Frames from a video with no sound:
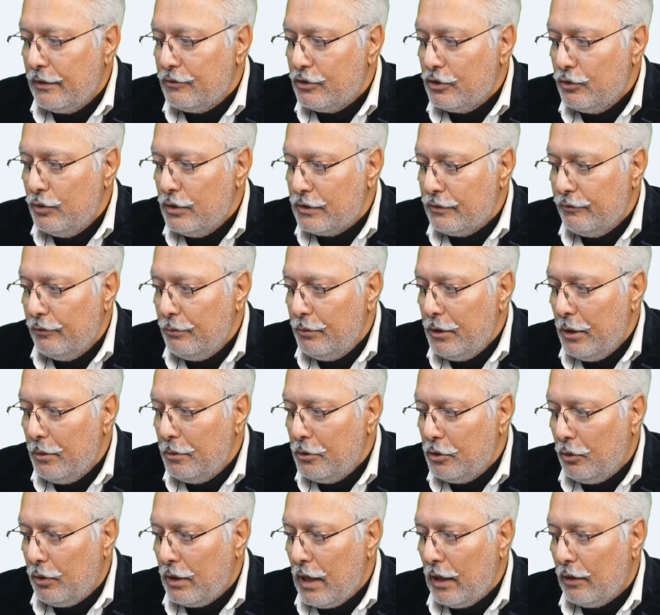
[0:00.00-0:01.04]
Students will be able
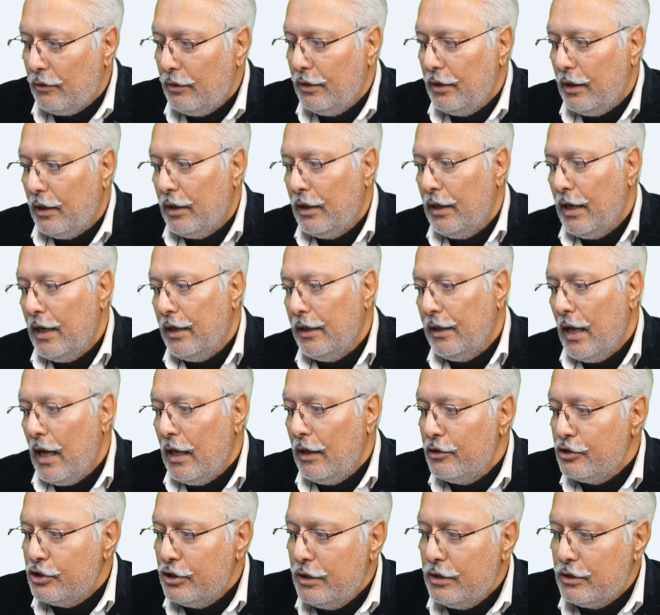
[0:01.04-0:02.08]
to calculate the kinetic
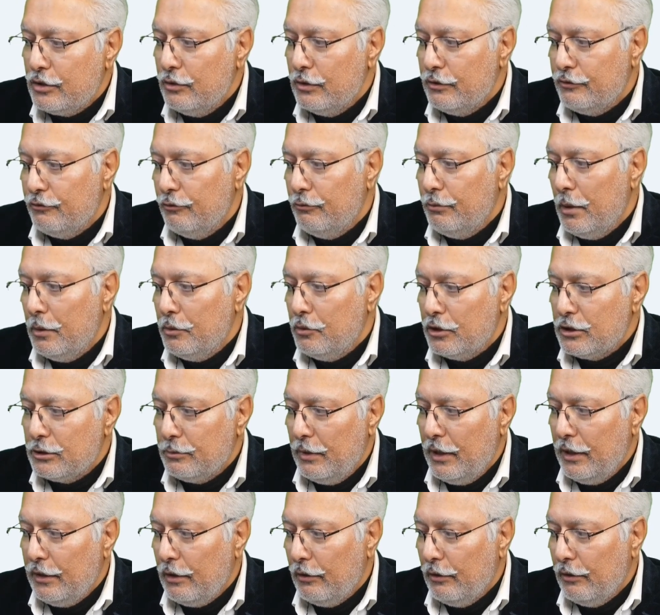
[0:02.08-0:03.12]
energy. Students will be able to
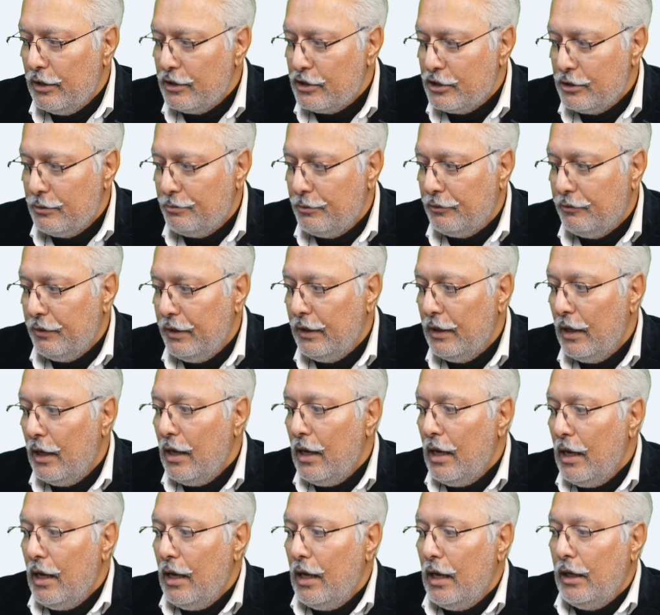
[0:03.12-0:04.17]
explain the relationship between
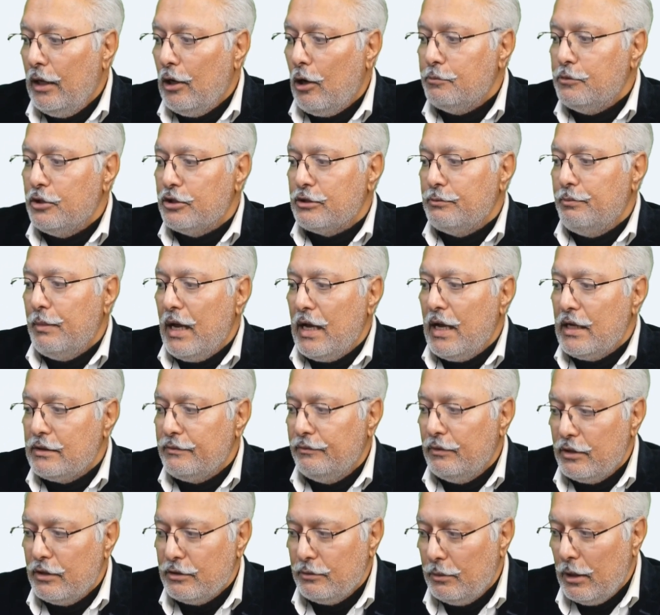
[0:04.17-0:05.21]
an object's mass,
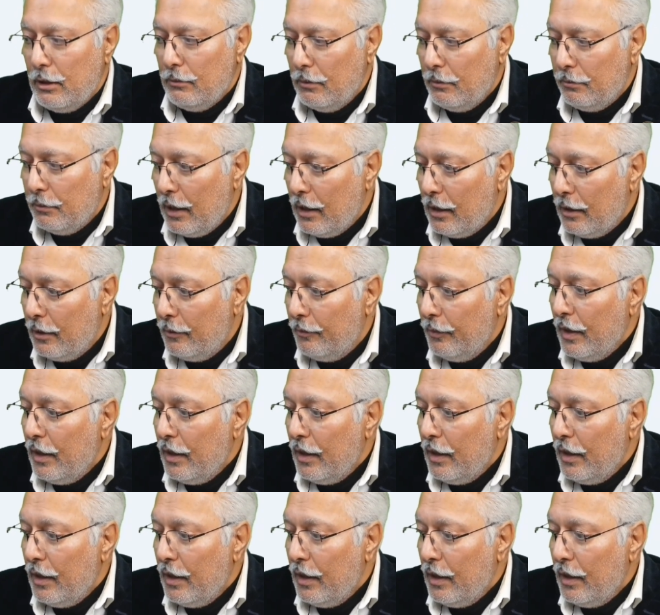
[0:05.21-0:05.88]
blah, blah, blah, blah.